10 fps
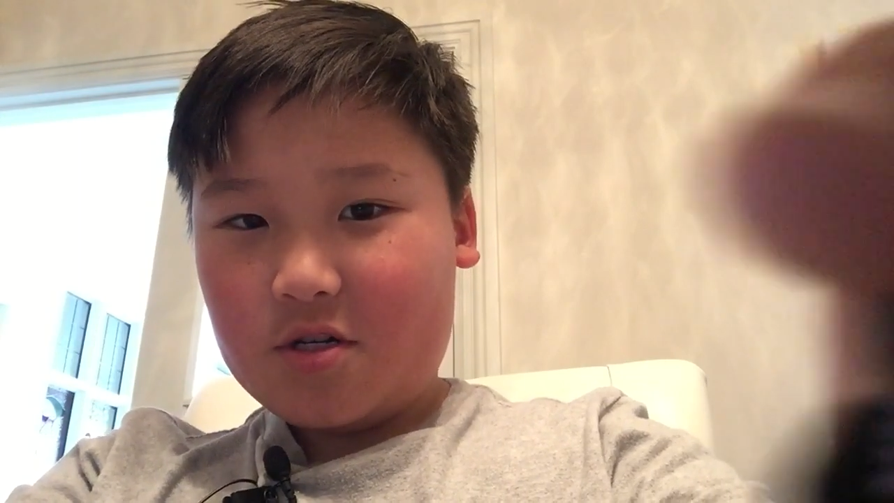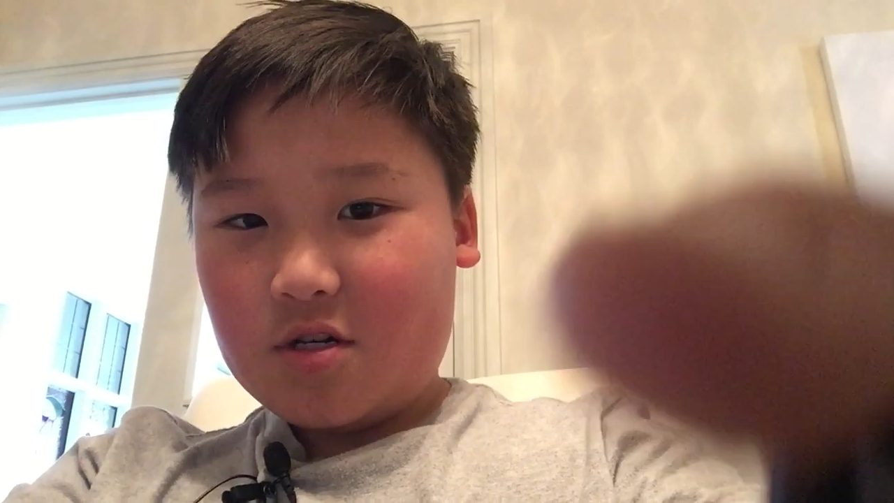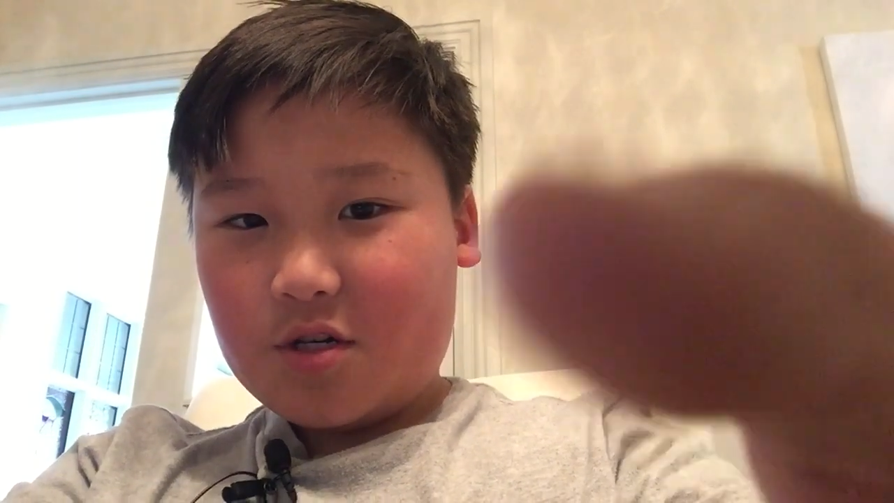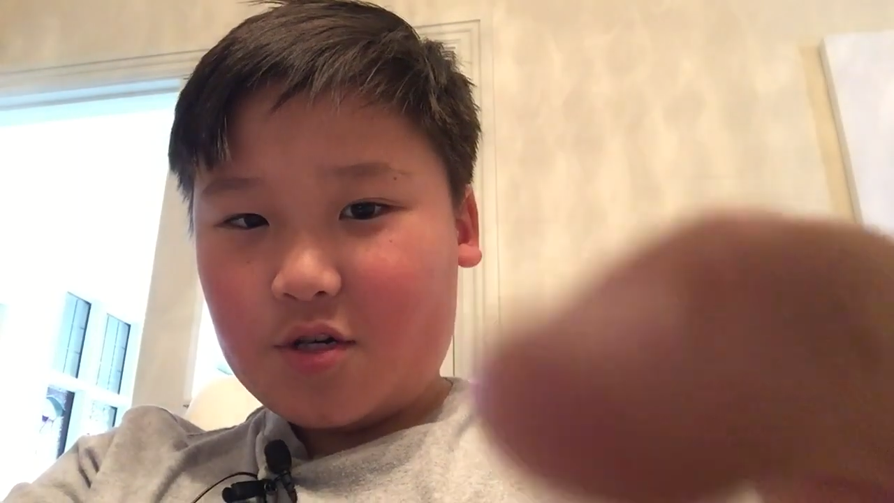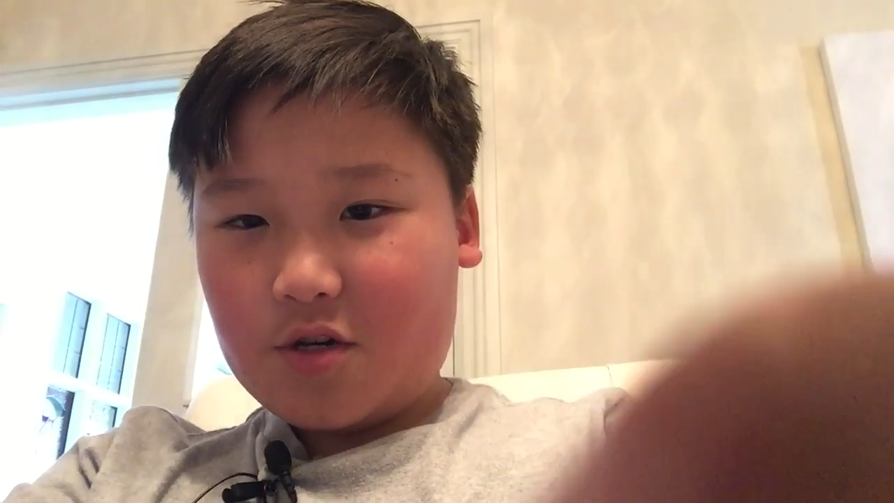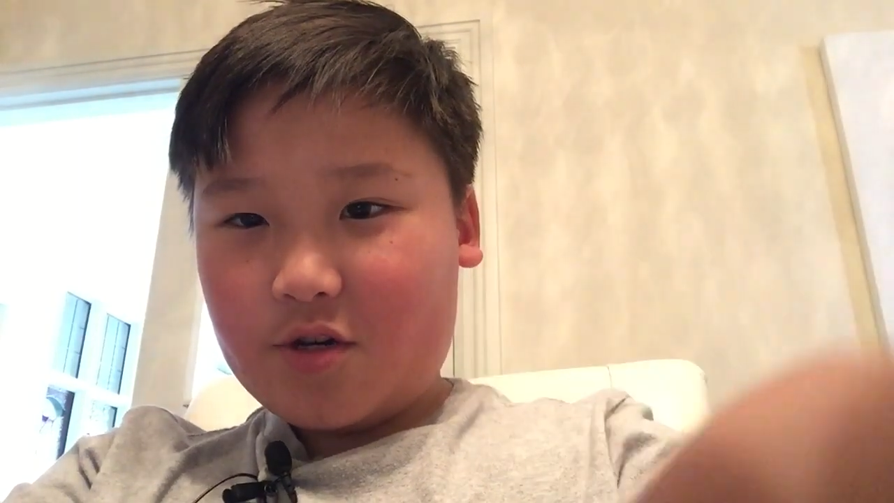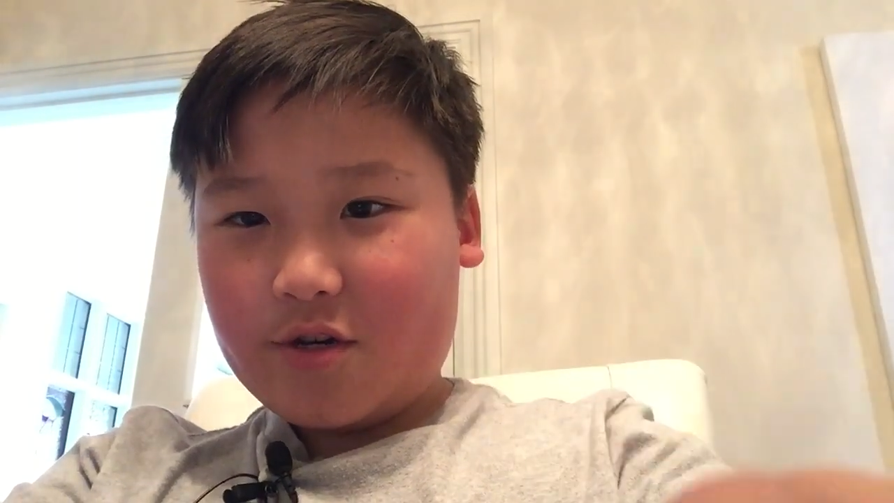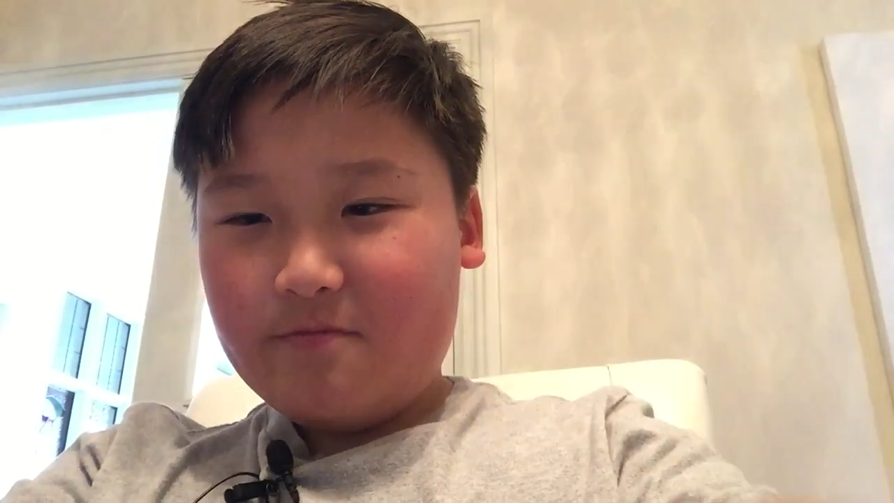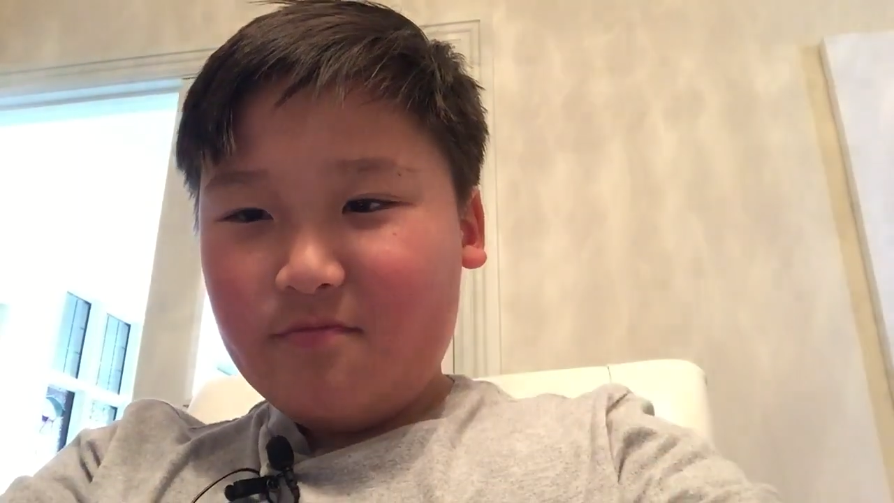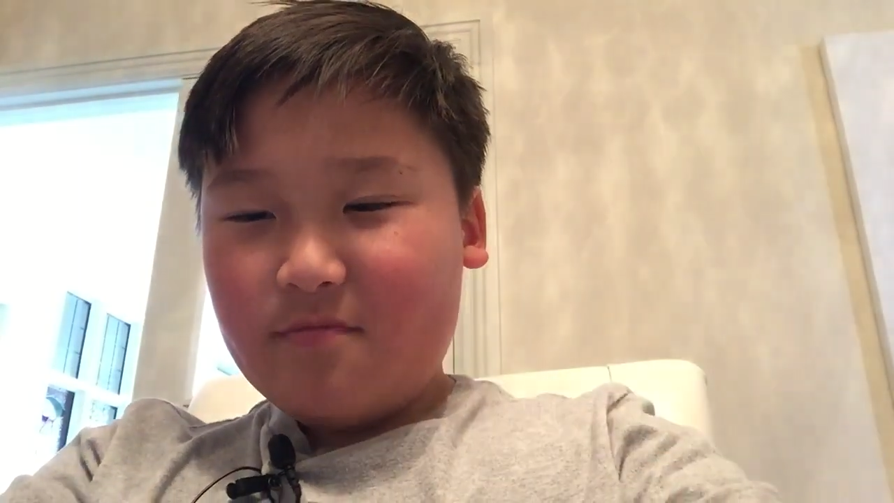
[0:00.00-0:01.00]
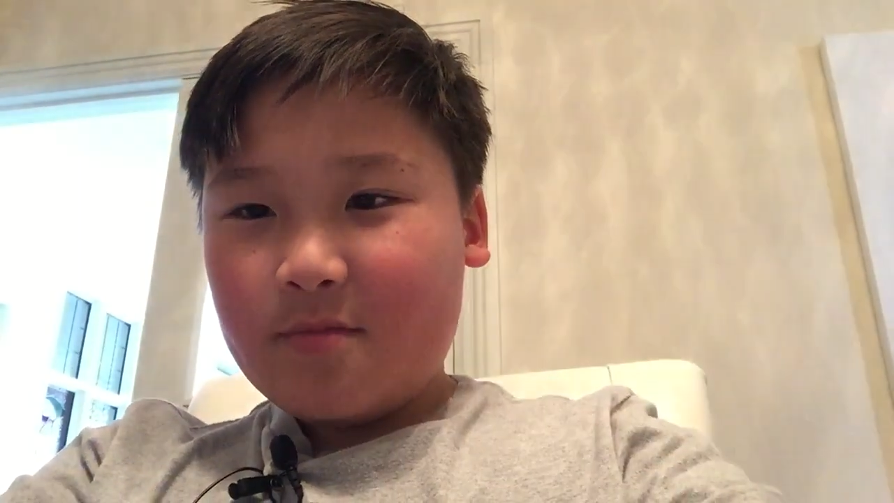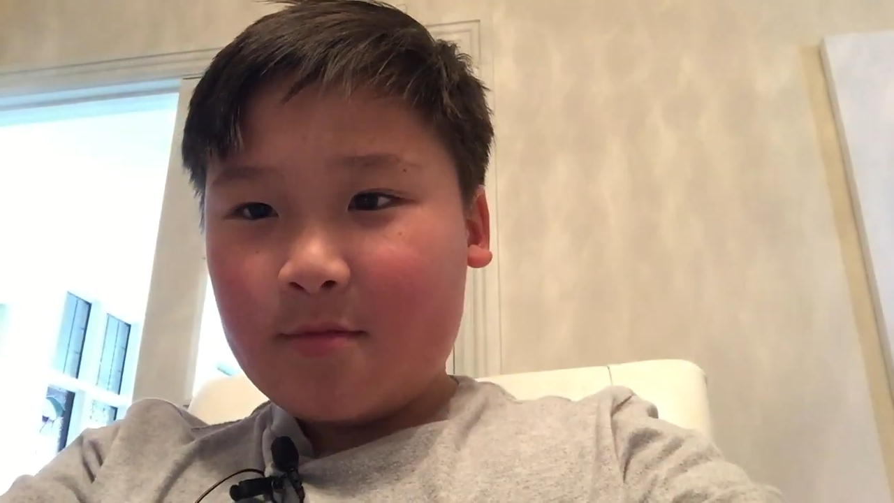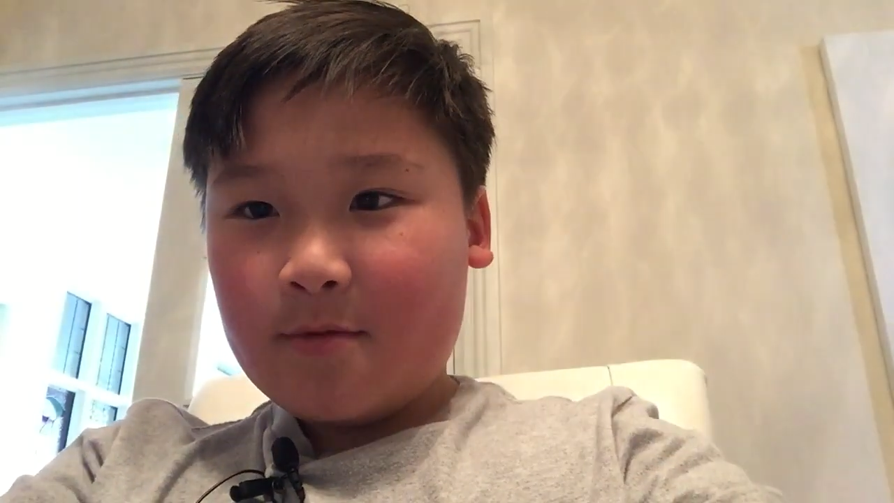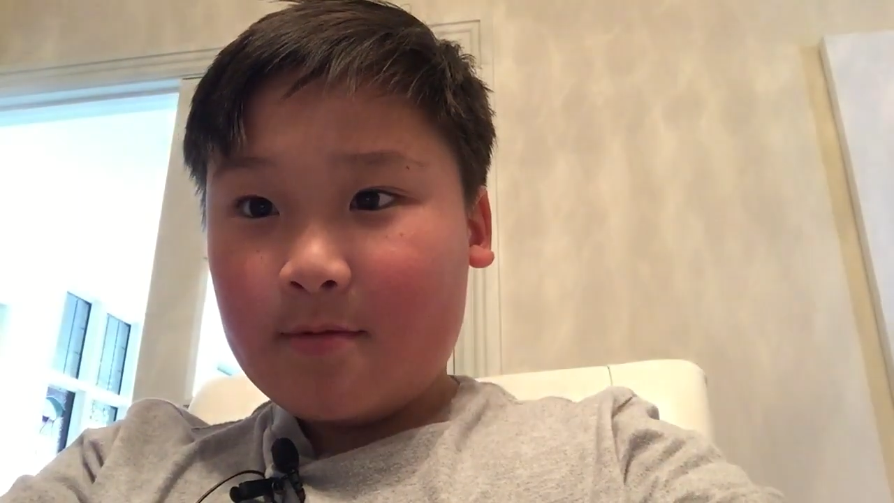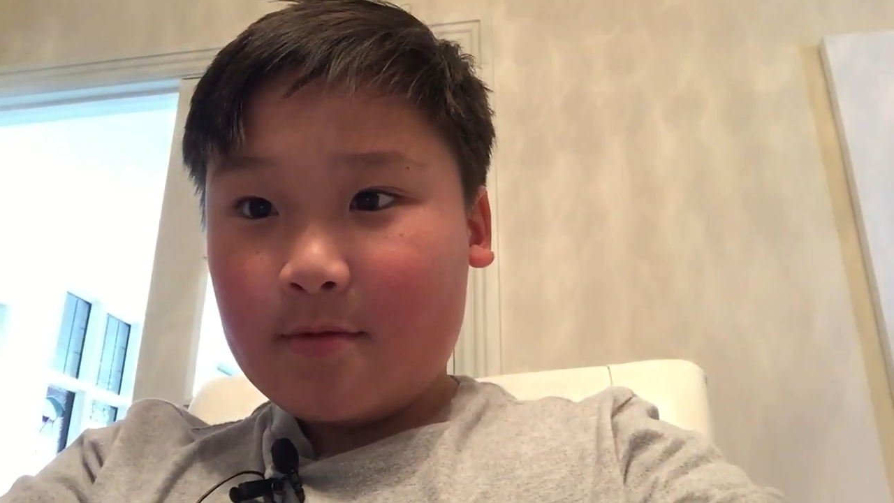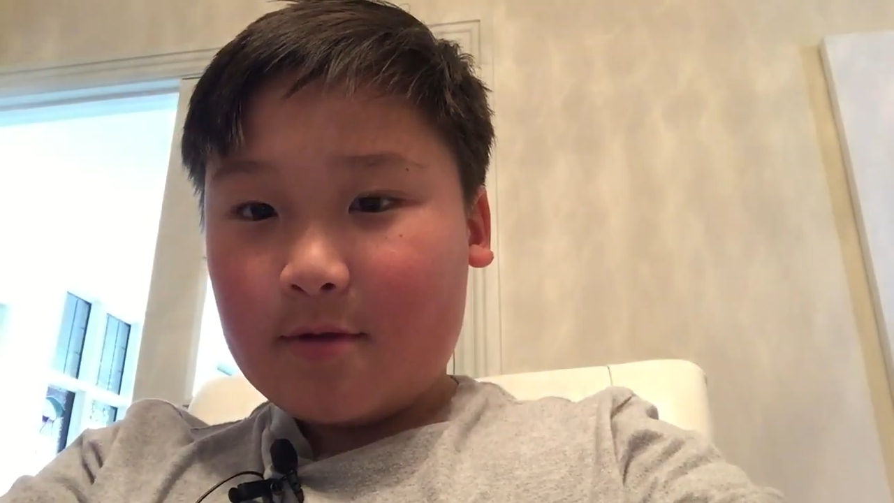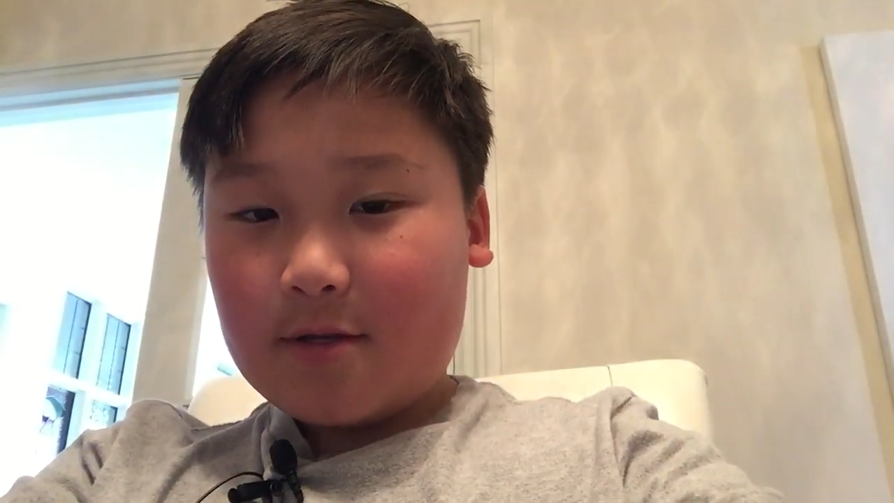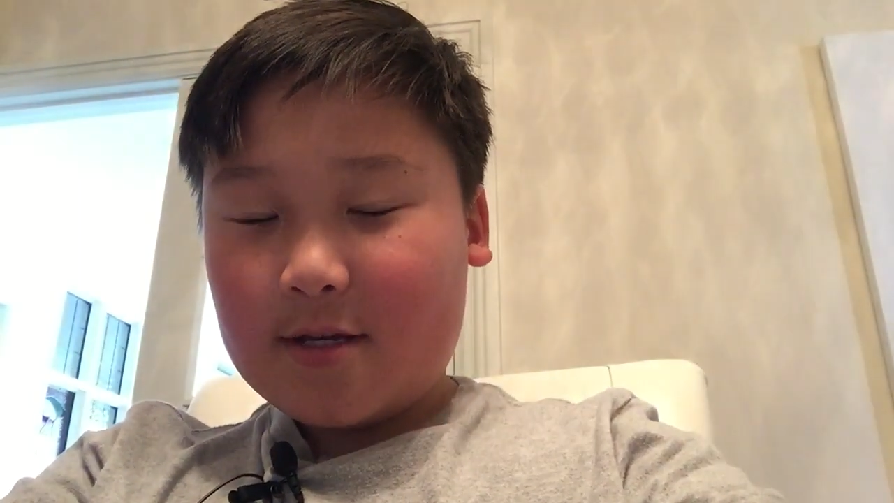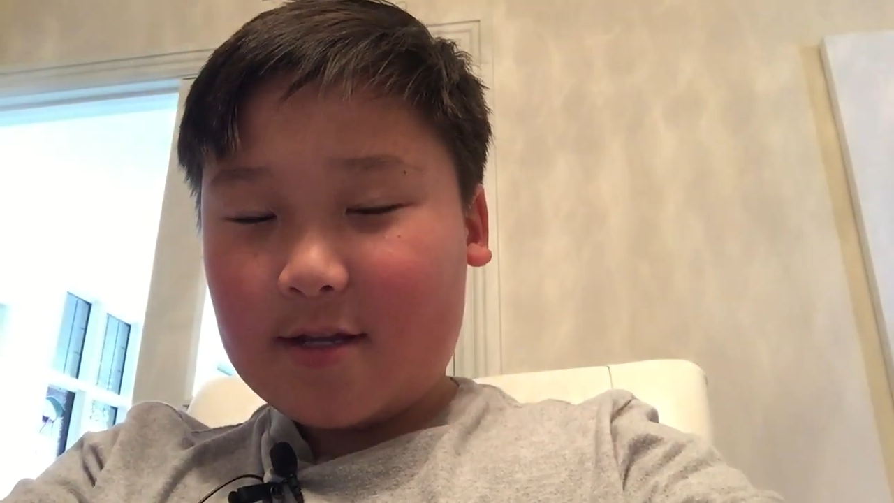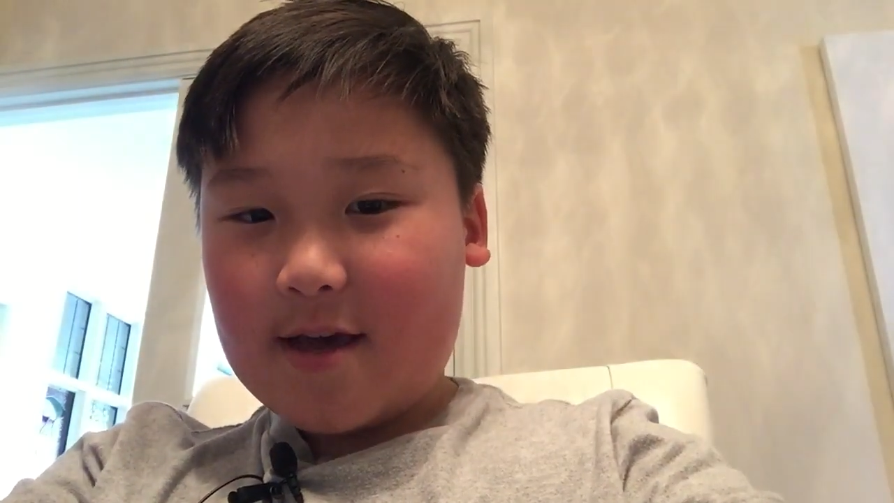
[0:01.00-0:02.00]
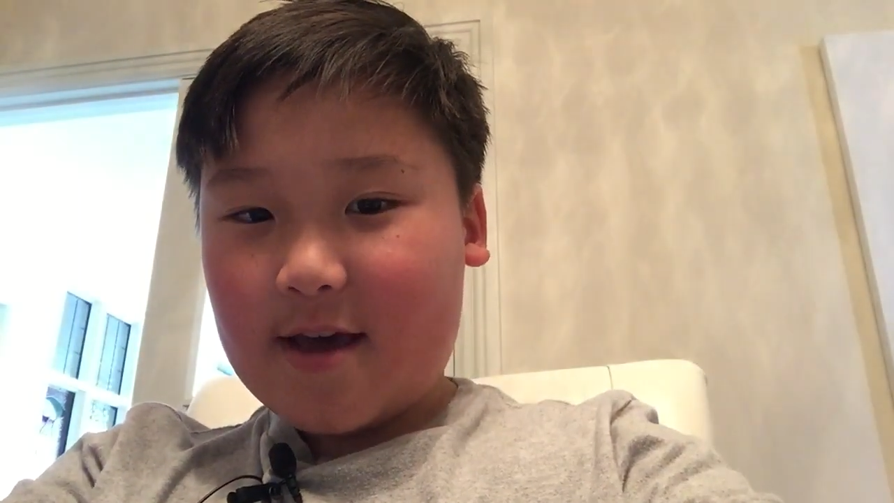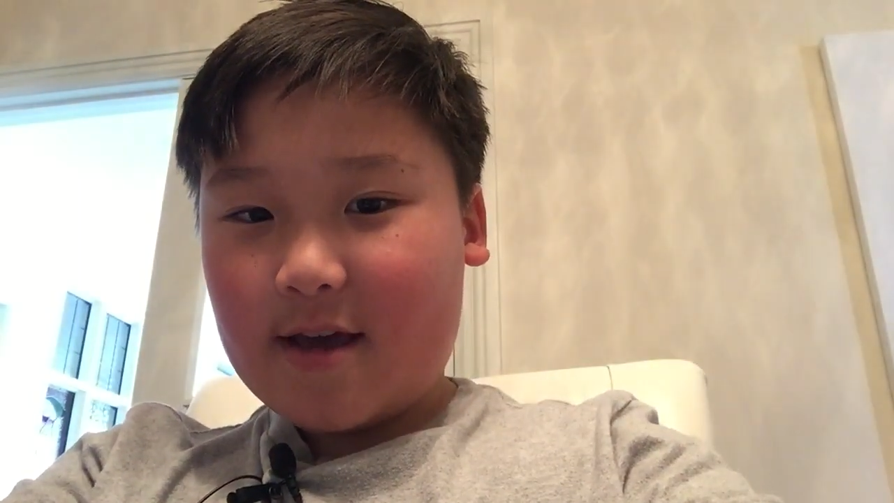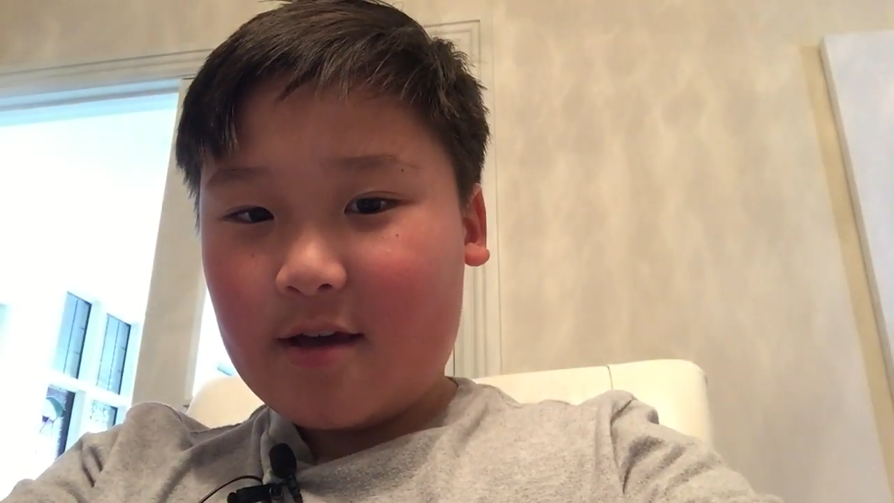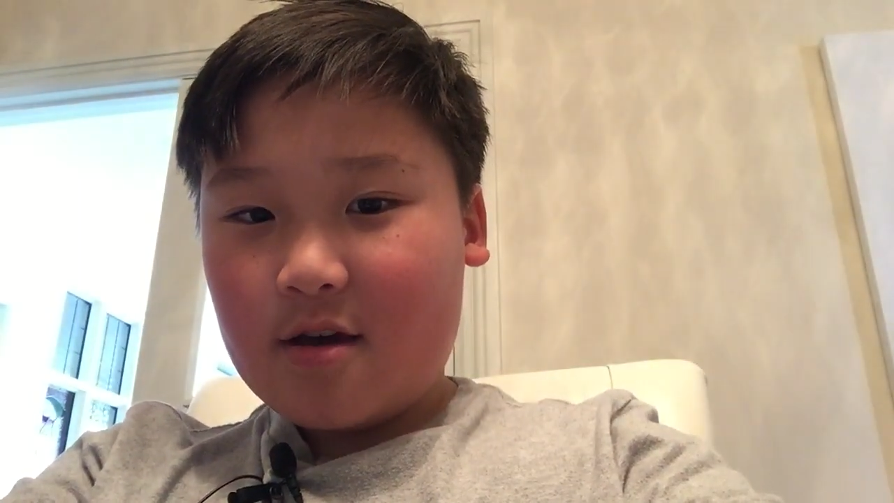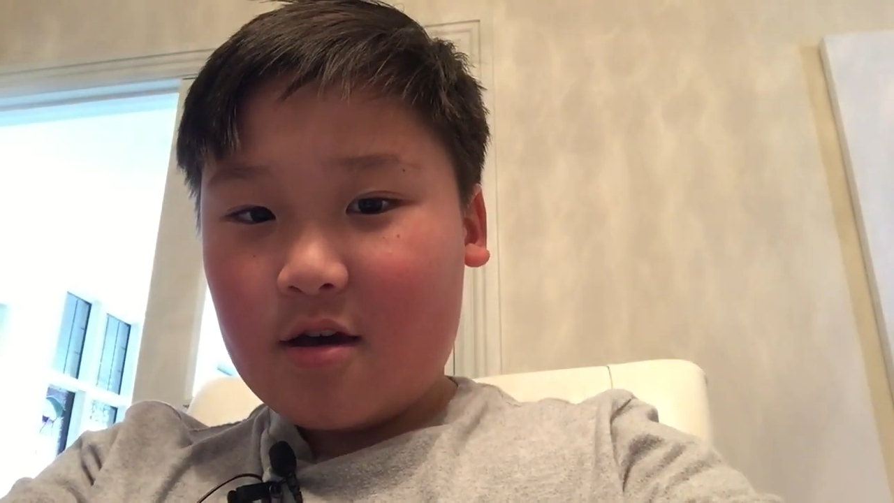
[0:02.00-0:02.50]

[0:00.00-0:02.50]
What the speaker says: So today